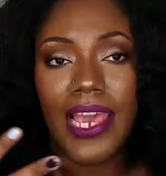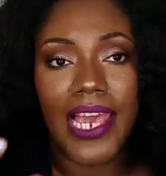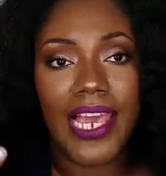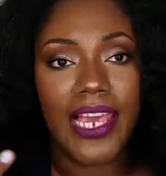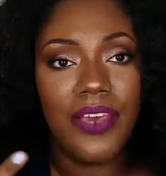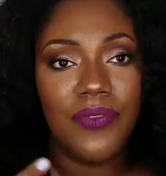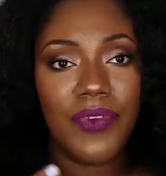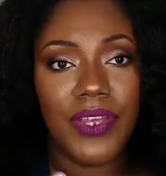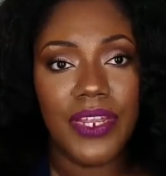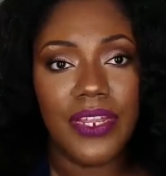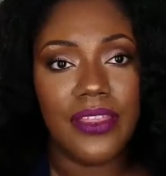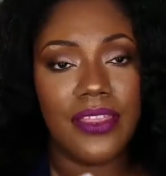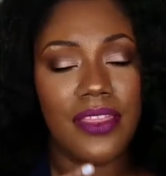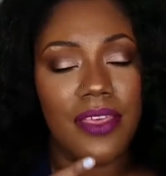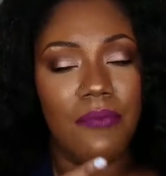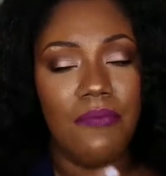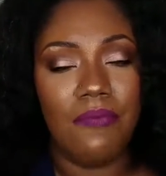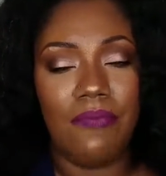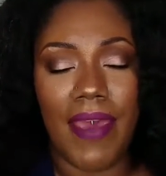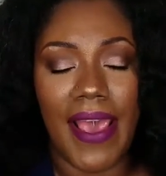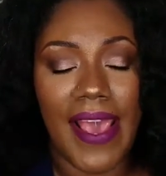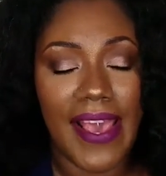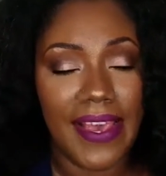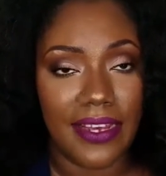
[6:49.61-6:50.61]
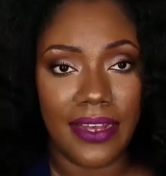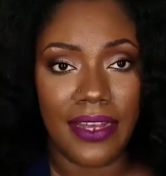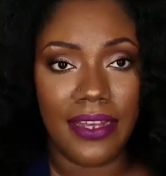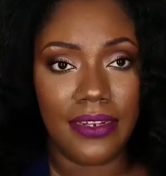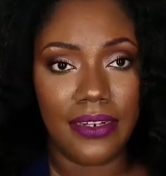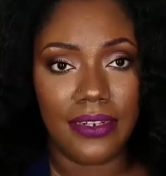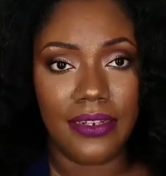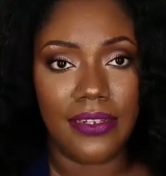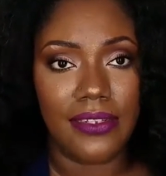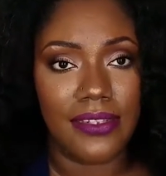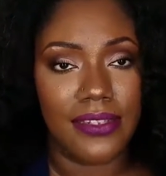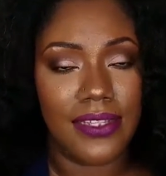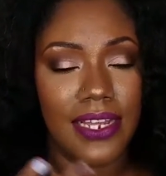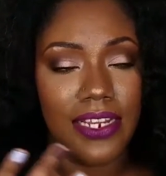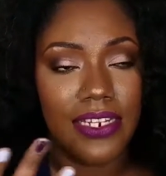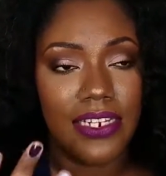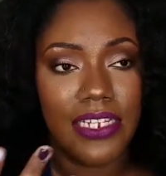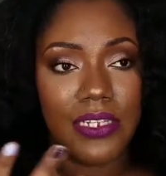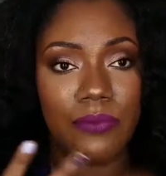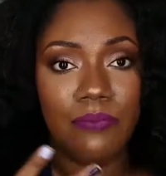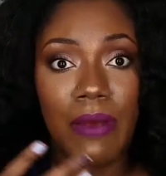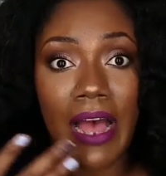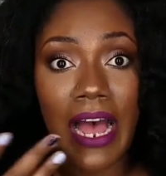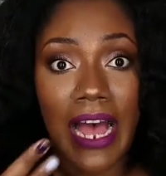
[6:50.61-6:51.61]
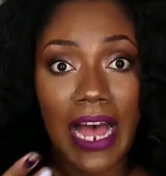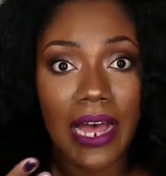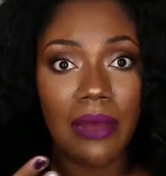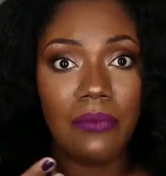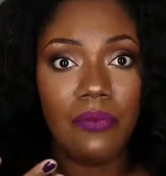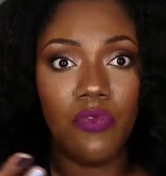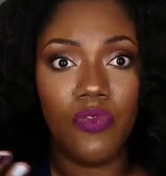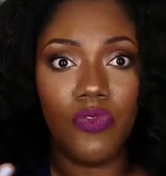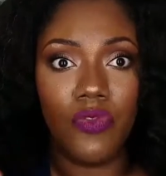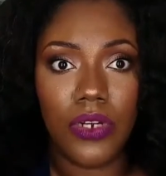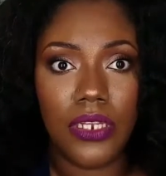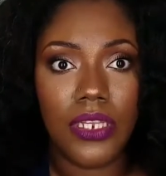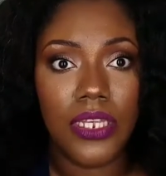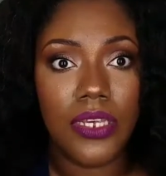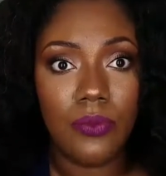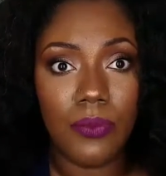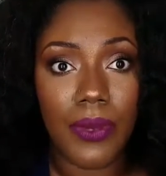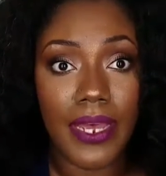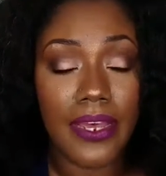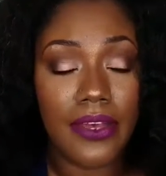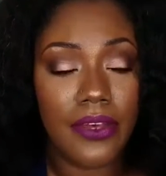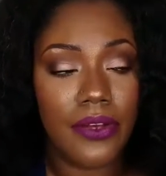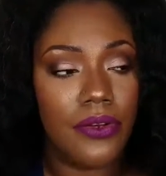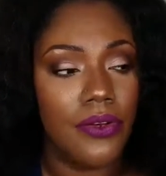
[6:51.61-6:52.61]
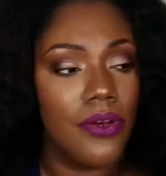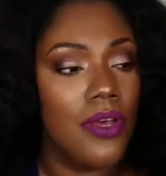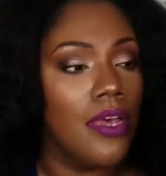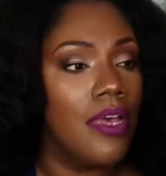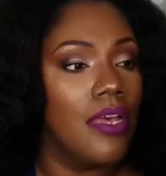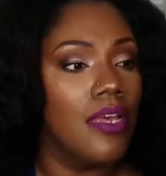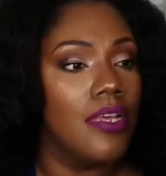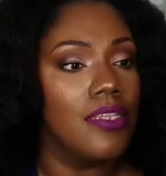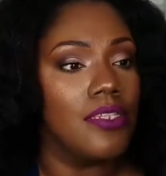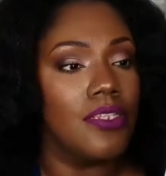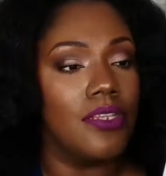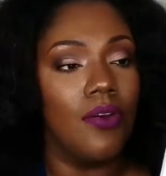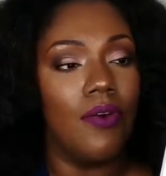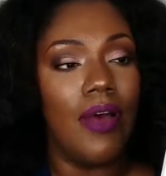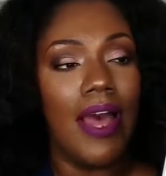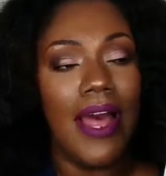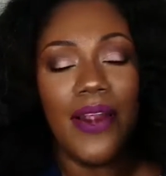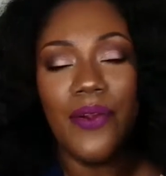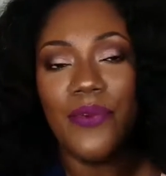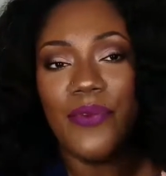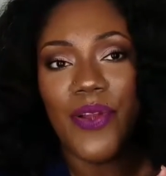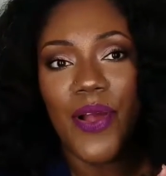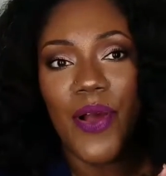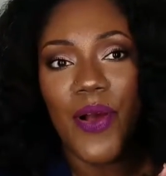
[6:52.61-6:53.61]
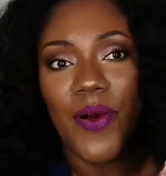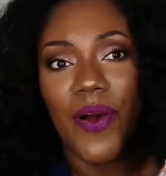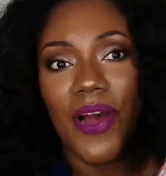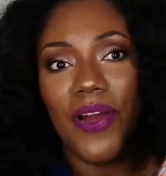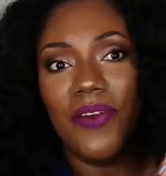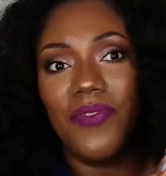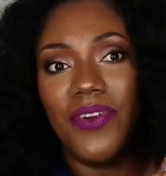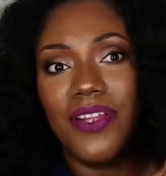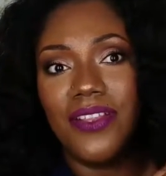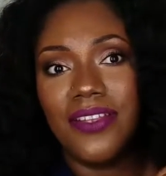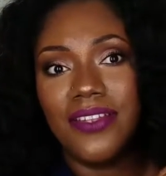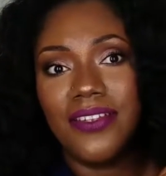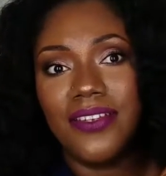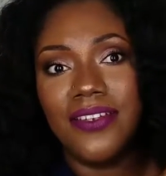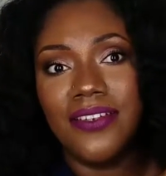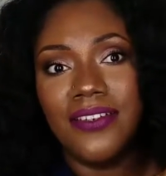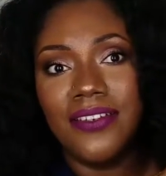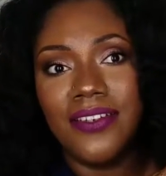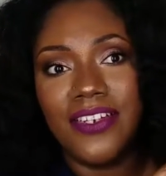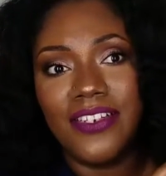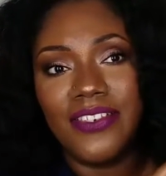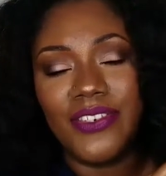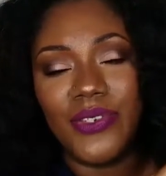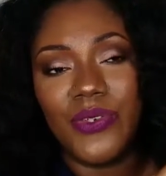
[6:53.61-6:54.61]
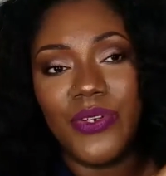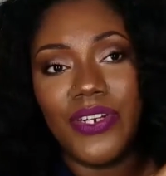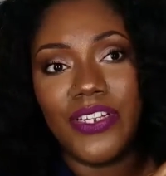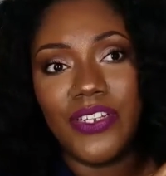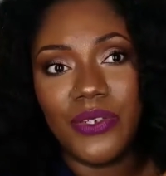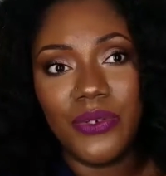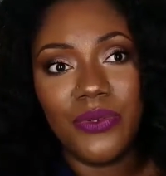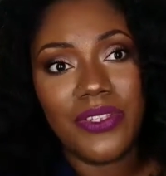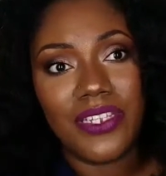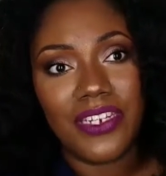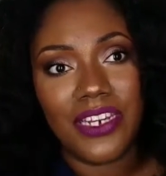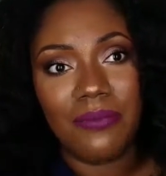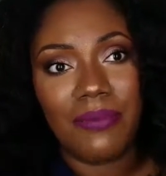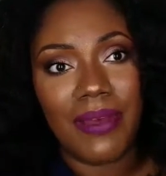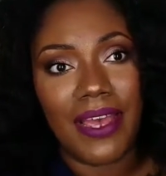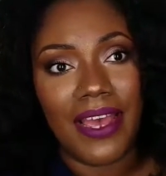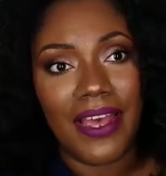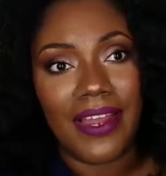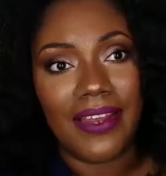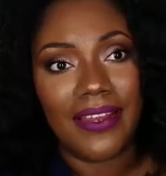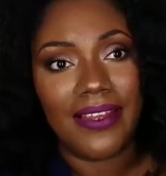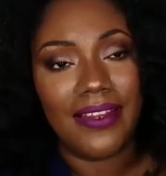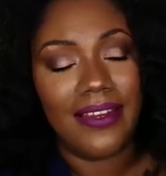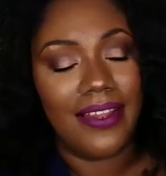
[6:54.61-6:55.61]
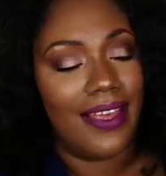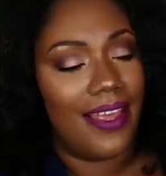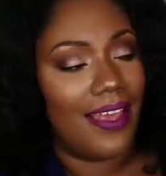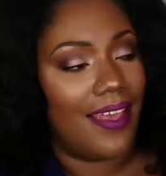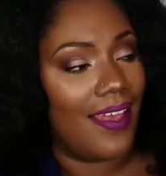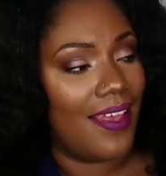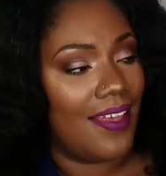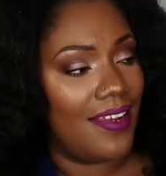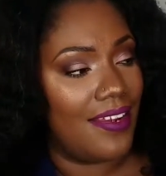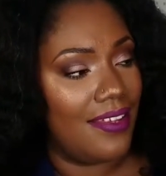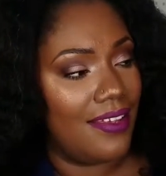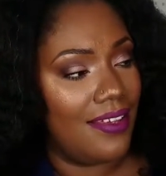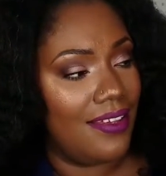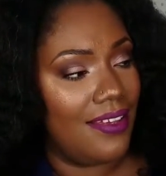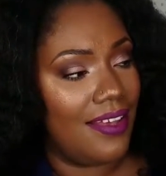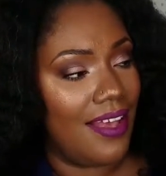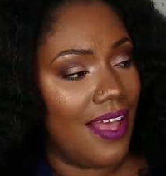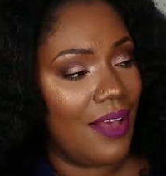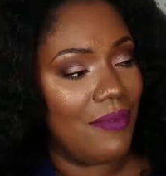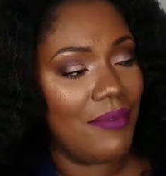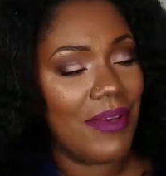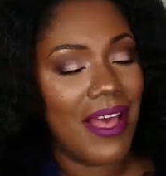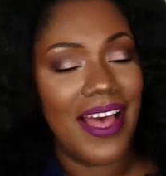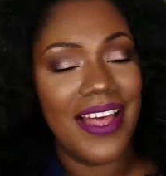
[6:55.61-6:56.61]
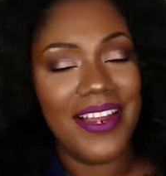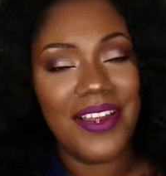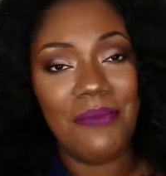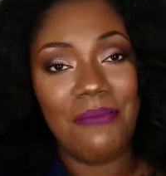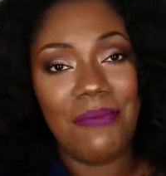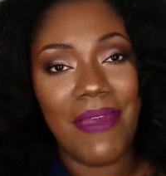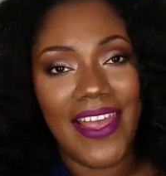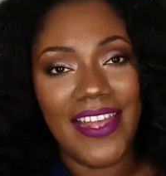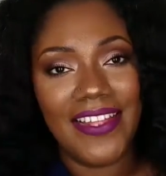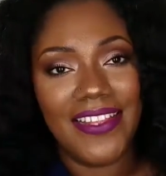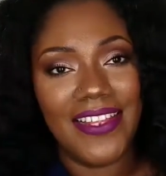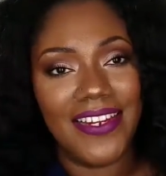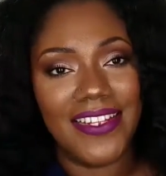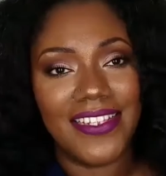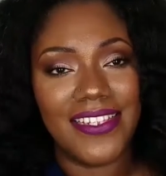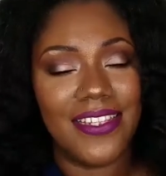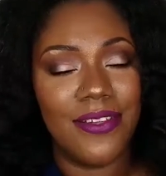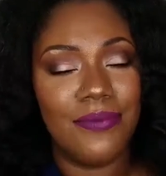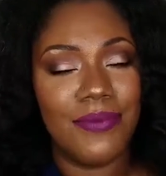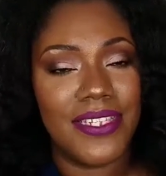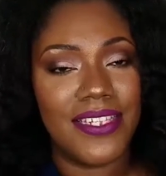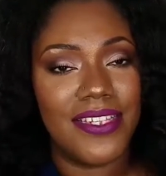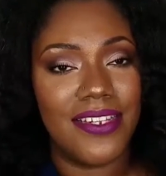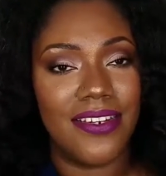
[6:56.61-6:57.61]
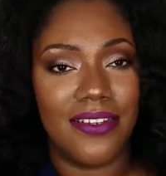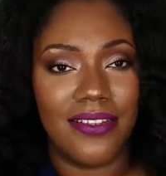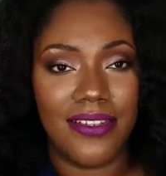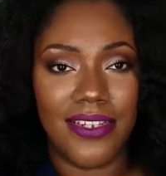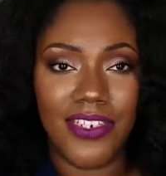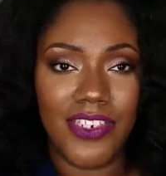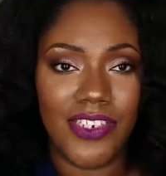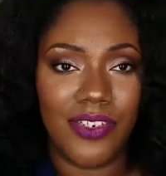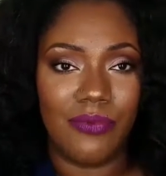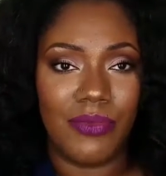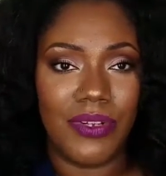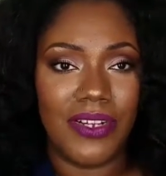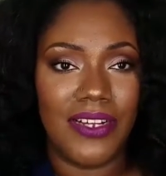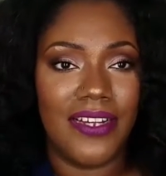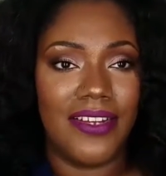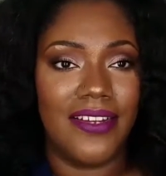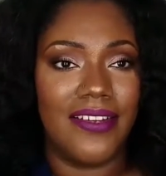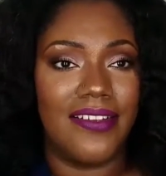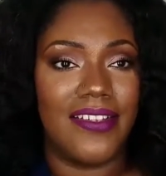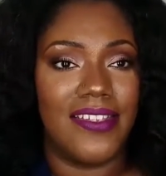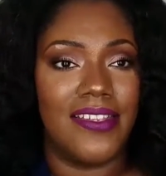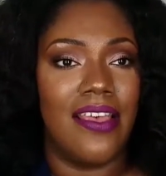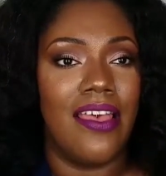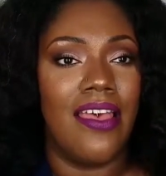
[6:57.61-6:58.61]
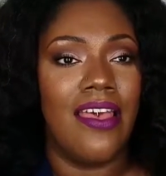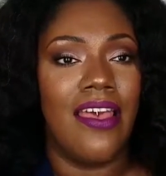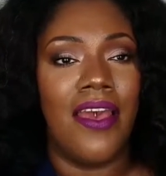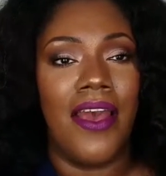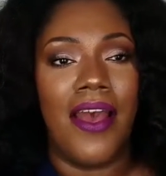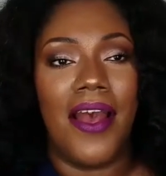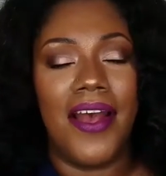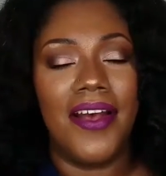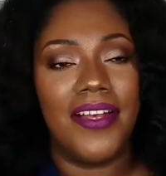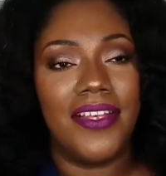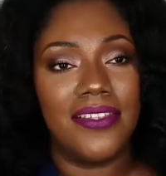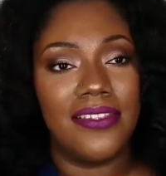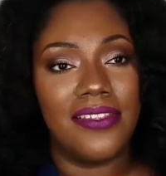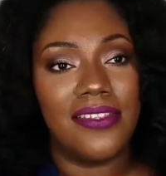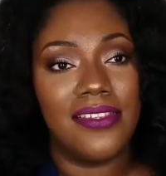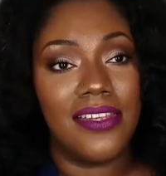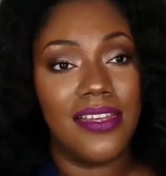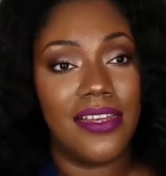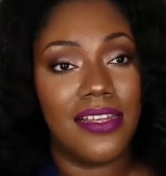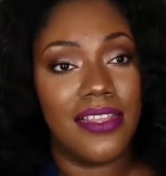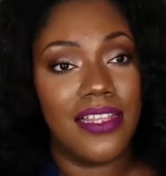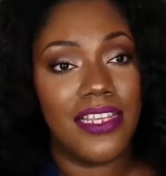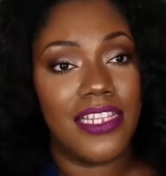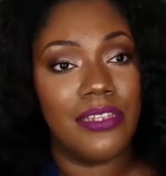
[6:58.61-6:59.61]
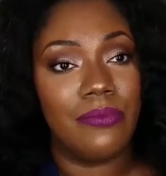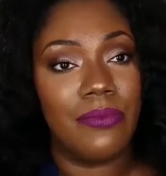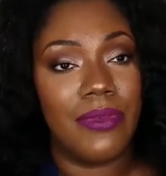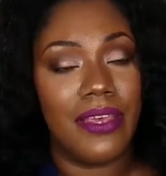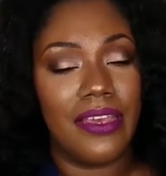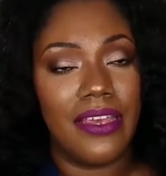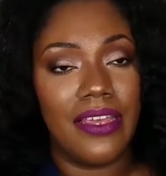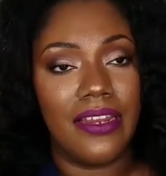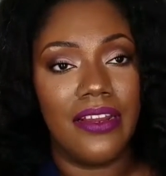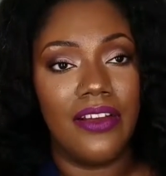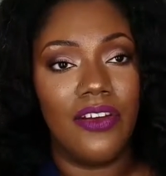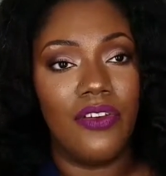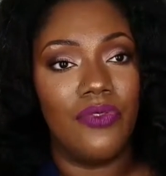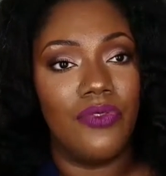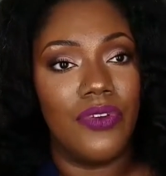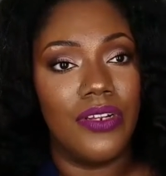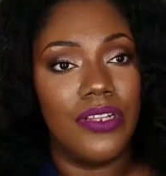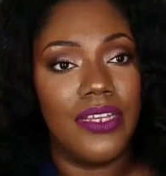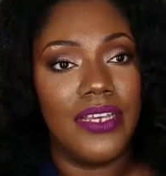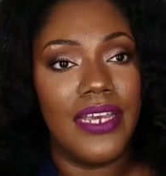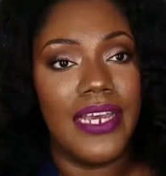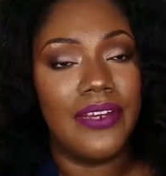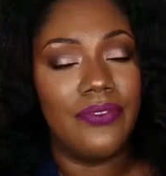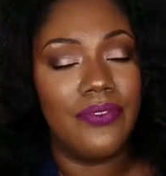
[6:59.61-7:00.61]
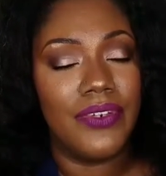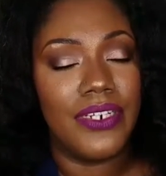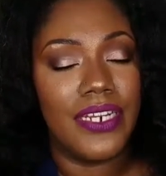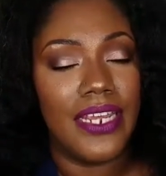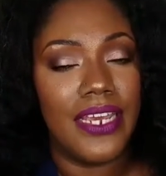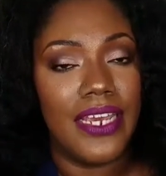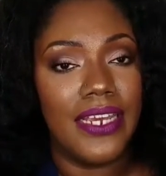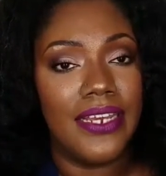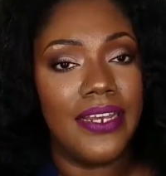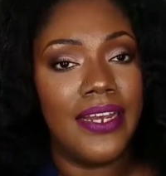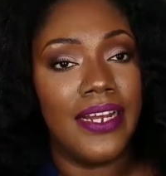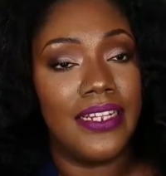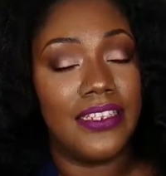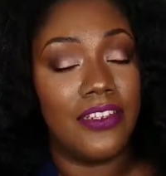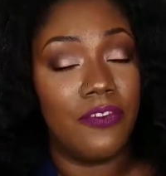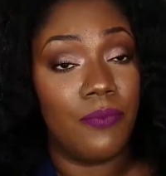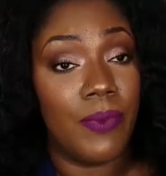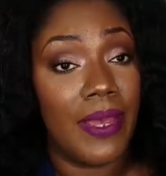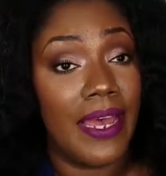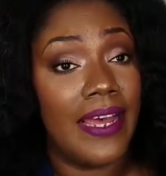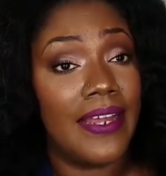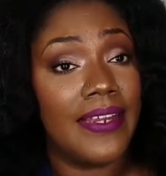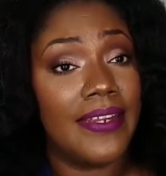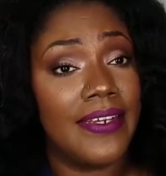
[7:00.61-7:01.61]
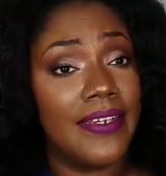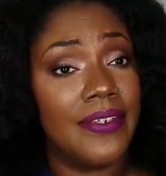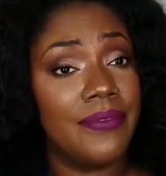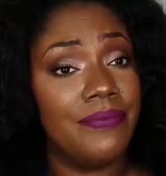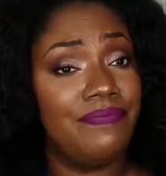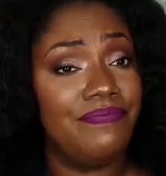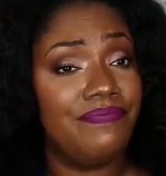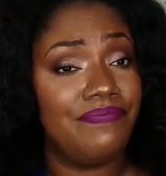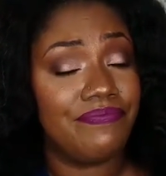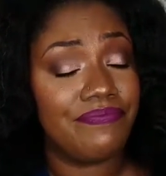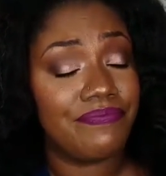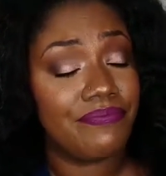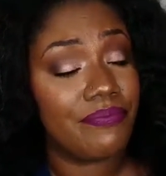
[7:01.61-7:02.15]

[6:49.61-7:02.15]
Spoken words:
Even the matte colors, they just pop really well. So I don't know, I really enjoy using the palette, and I'm kind of mad that it's limited edition because I could see this being a really everyday kind of palette